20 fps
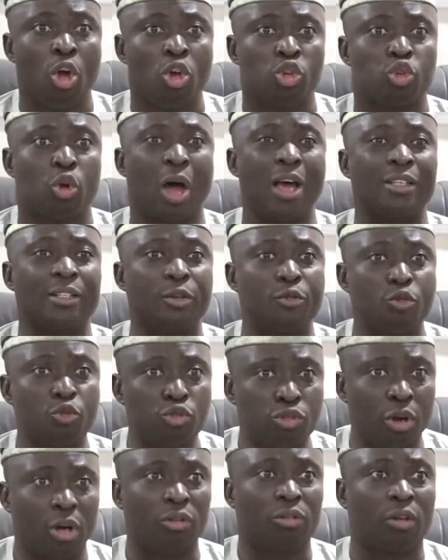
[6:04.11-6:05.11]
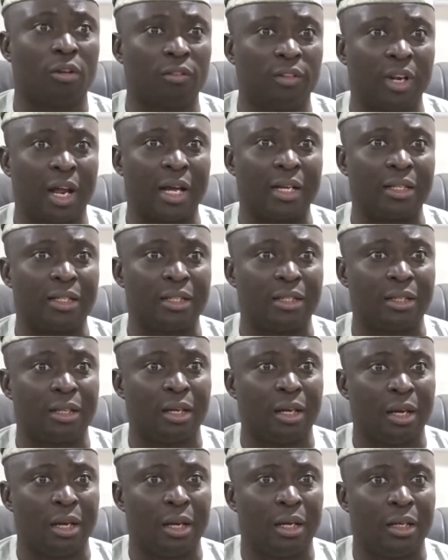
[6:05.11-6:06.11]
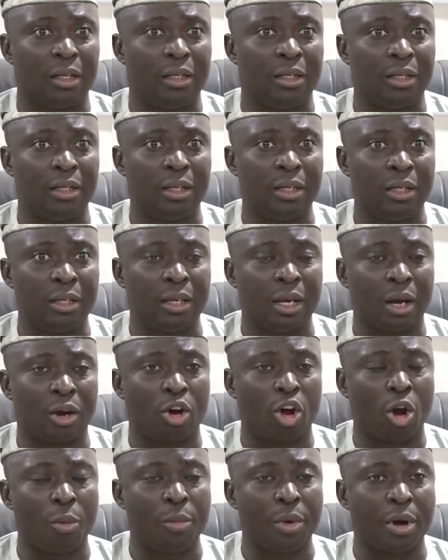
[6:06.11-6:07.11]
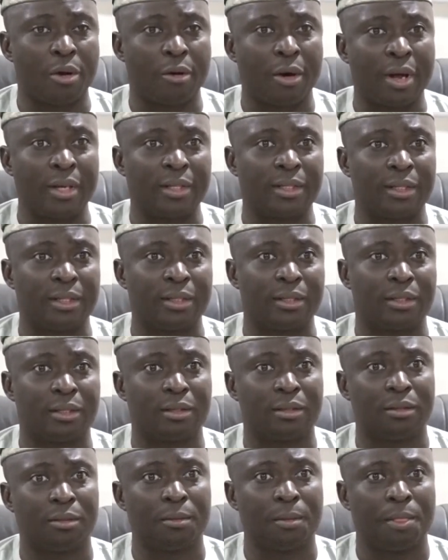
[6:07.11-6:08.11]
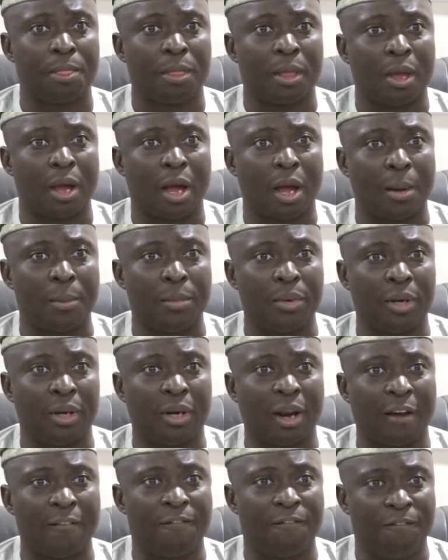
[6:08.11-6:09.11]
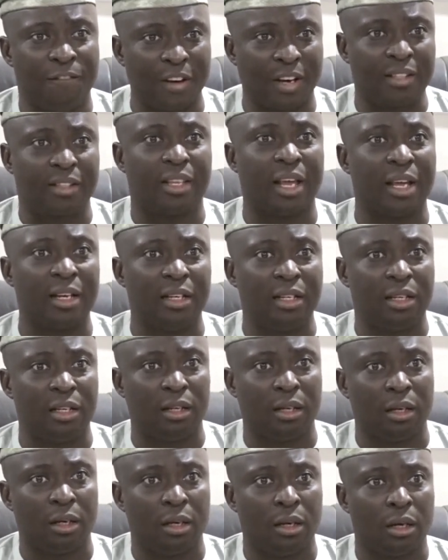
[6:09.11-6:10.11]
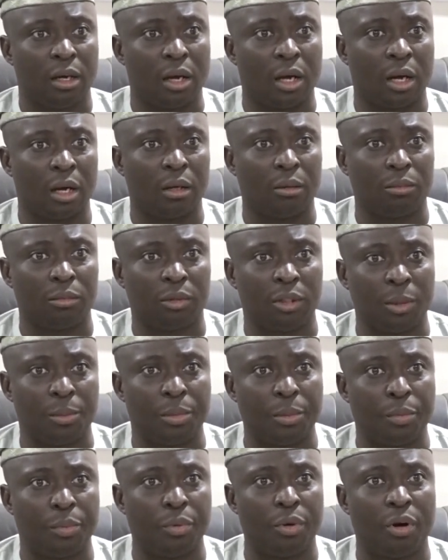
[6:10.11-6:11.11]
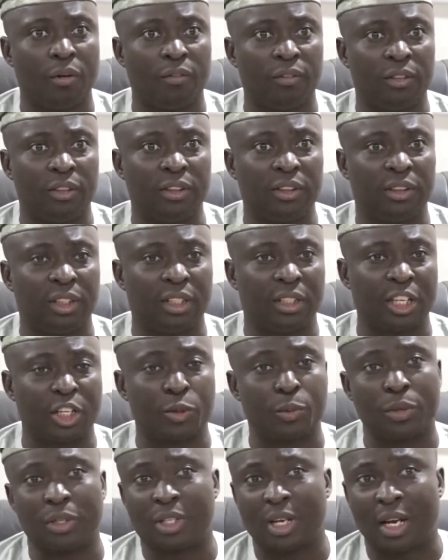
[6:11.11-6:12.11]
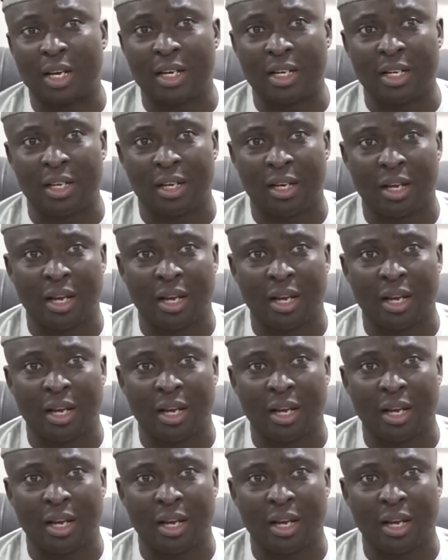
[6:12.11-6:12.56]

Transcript: So as a result of that, the economic crisis, affected the people of the state, especially